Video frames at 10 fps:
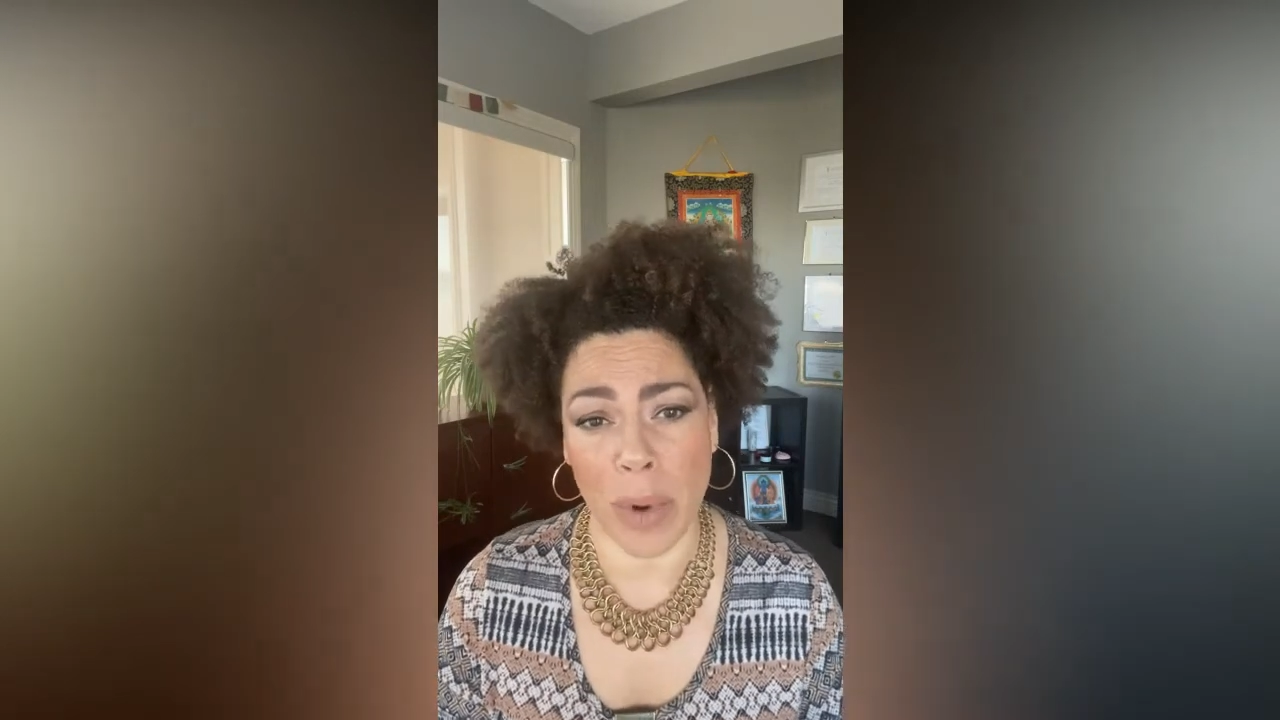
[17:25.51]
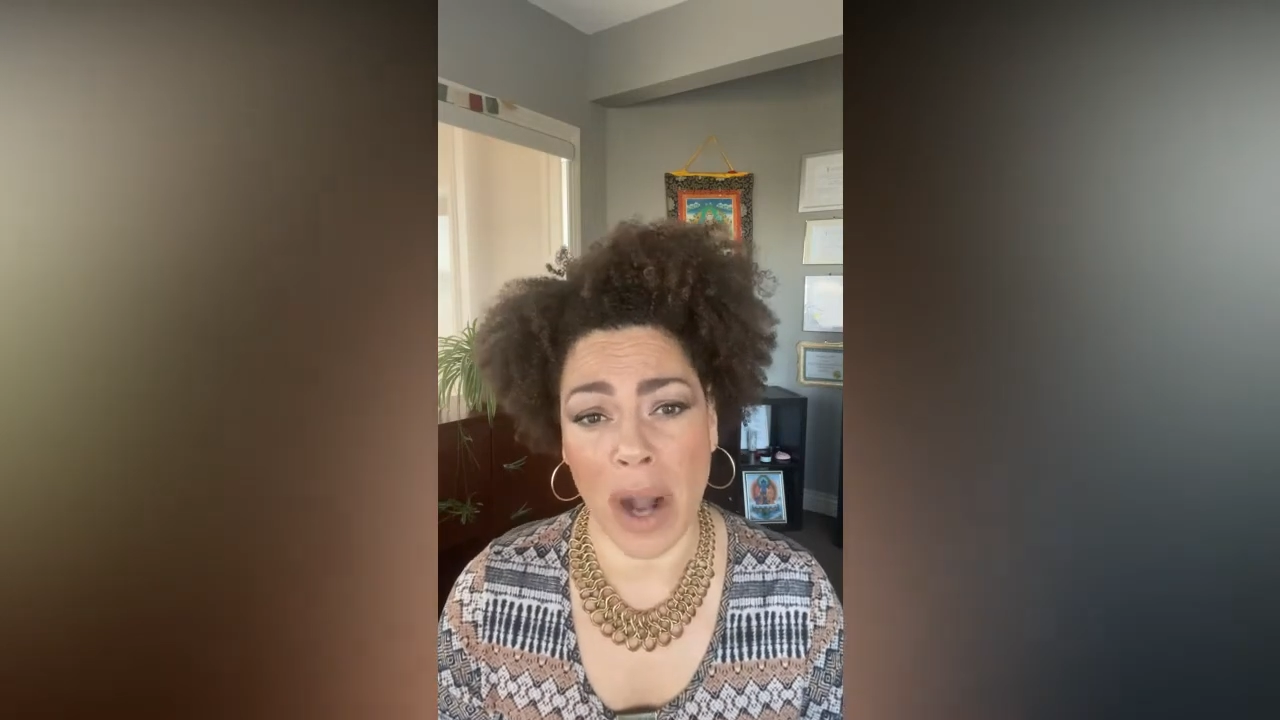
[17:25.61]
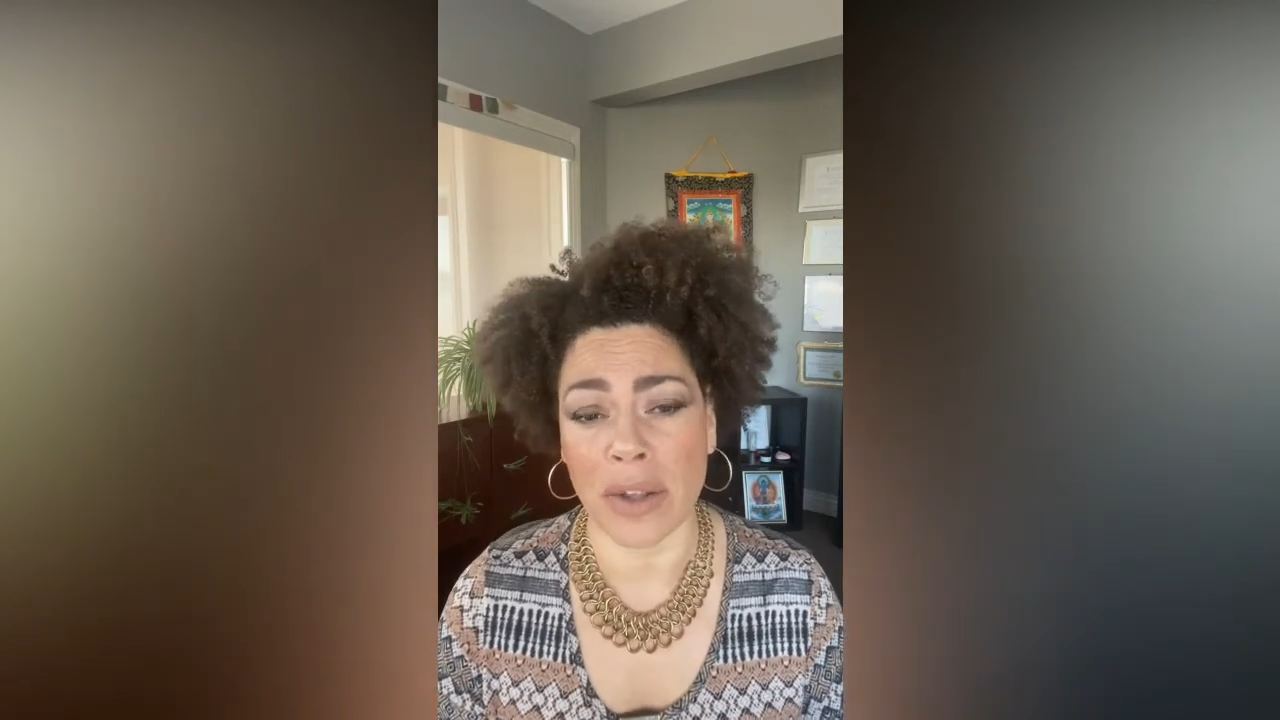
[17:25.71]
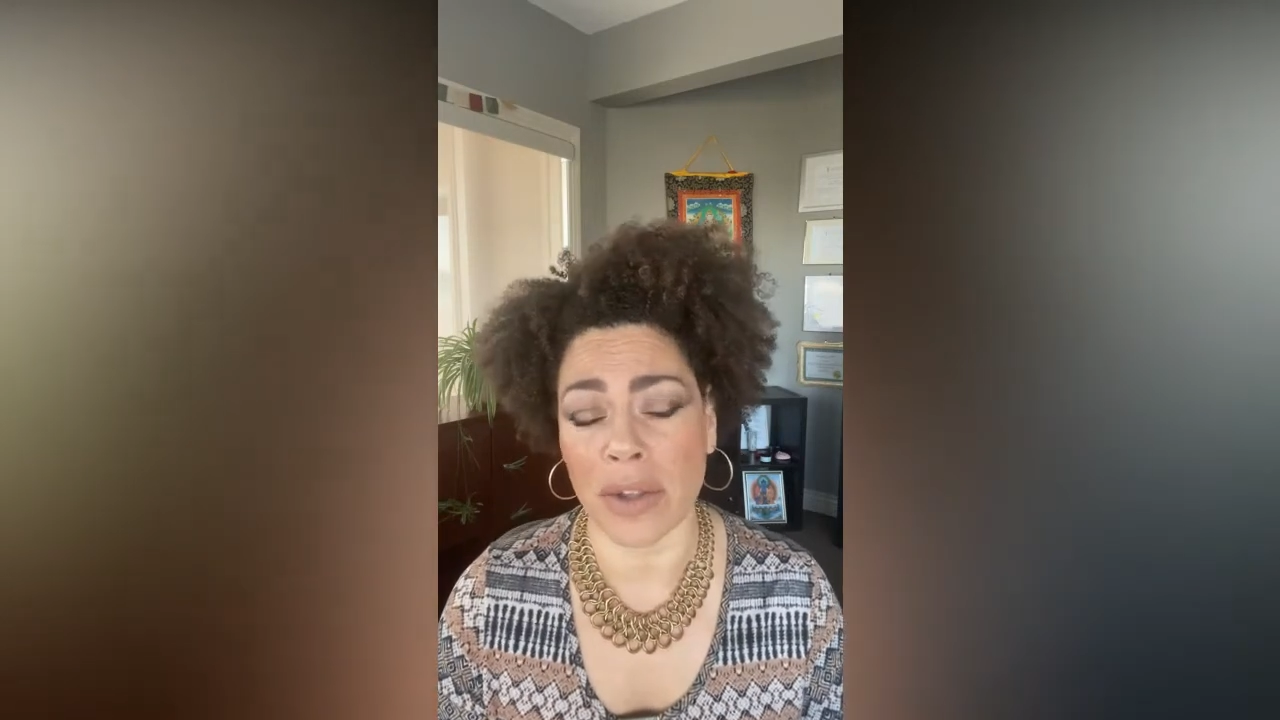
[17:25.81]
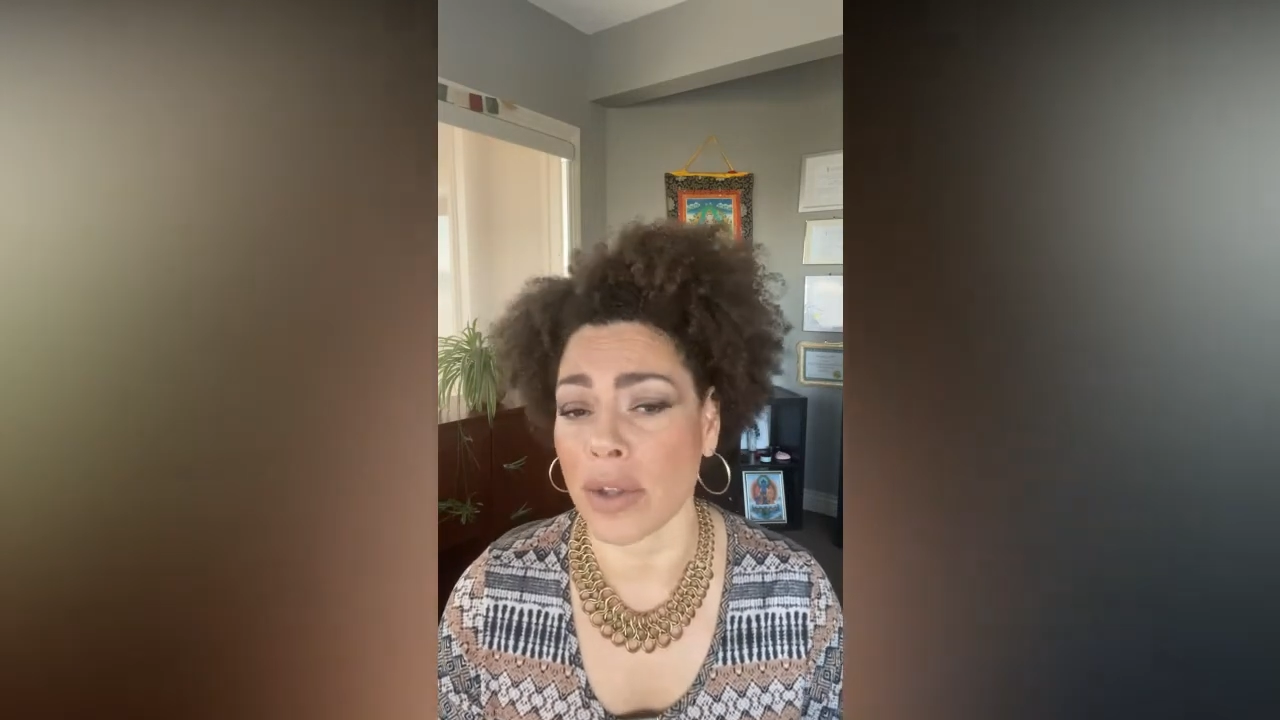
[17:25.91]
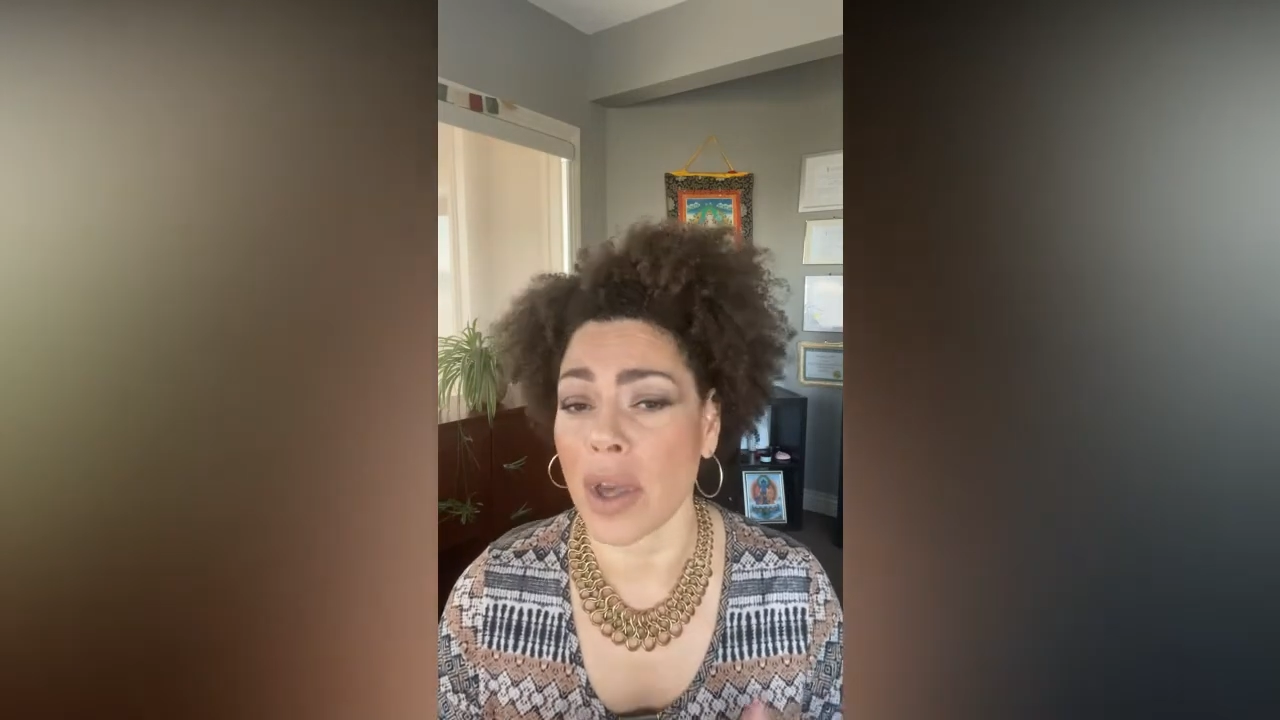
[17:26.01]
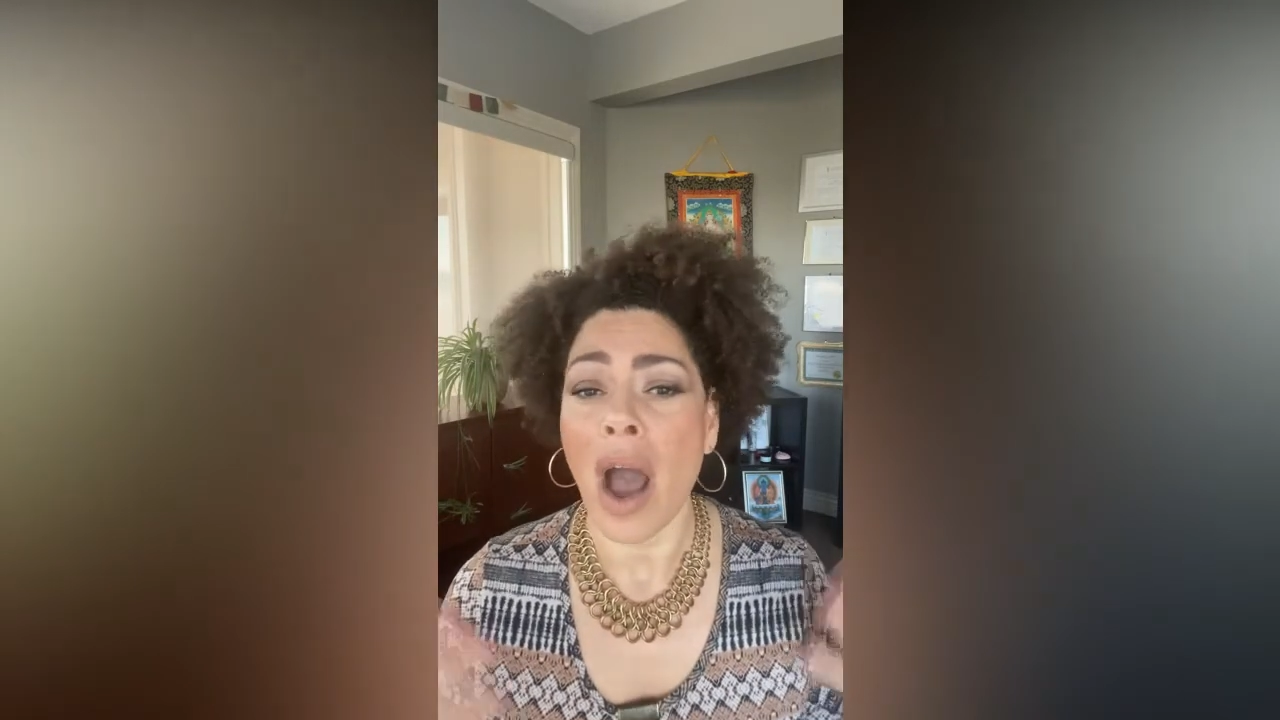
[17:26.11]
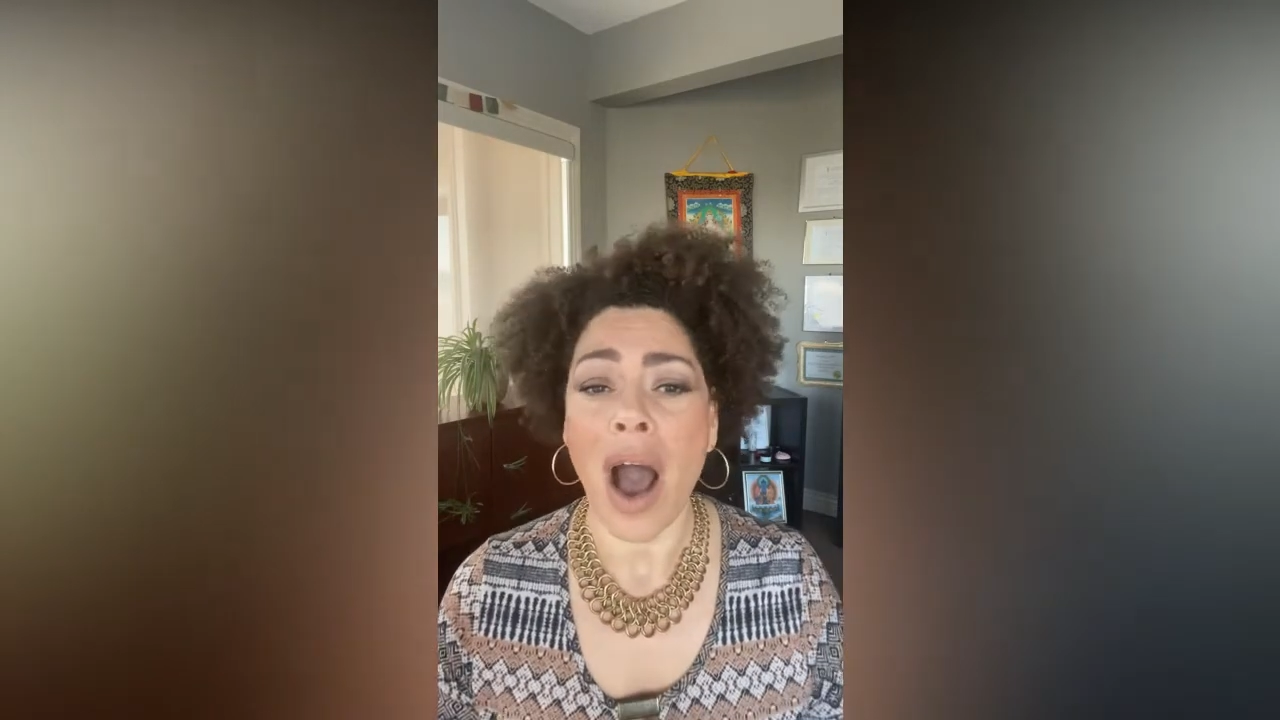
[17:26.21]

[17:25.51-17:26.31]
practices,